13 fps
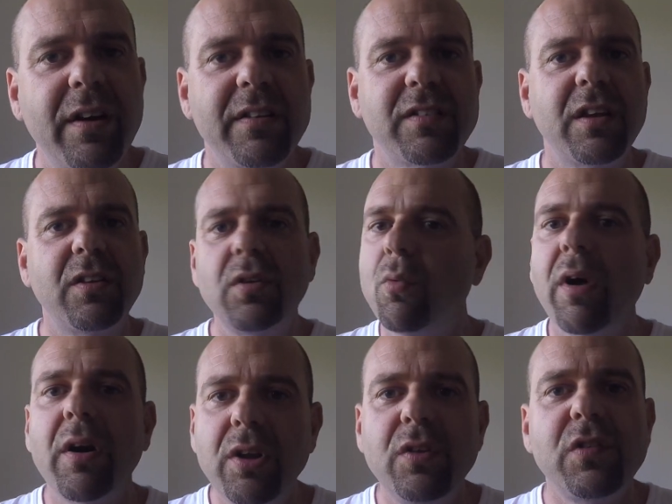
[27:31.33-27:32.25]
it's like, dude, why
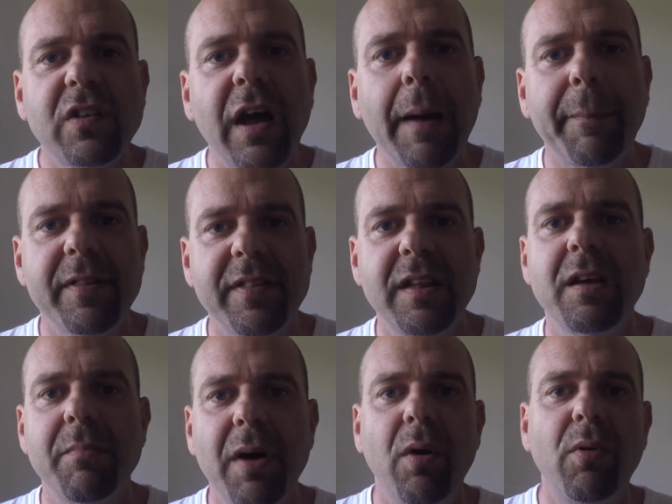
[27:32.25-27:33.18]
don't you stop and think
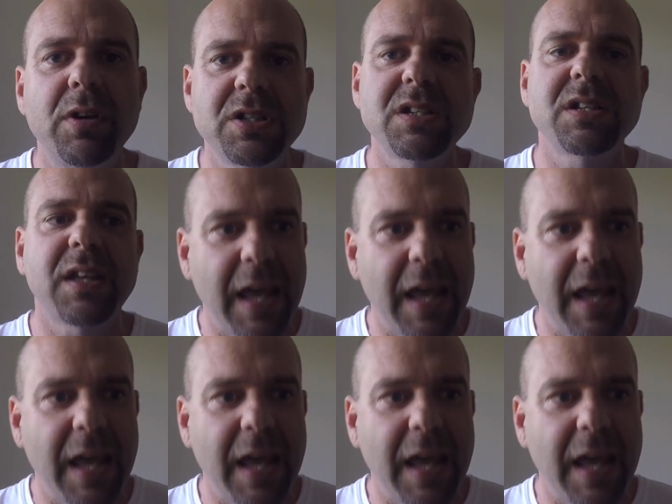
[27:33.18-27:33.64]
about what just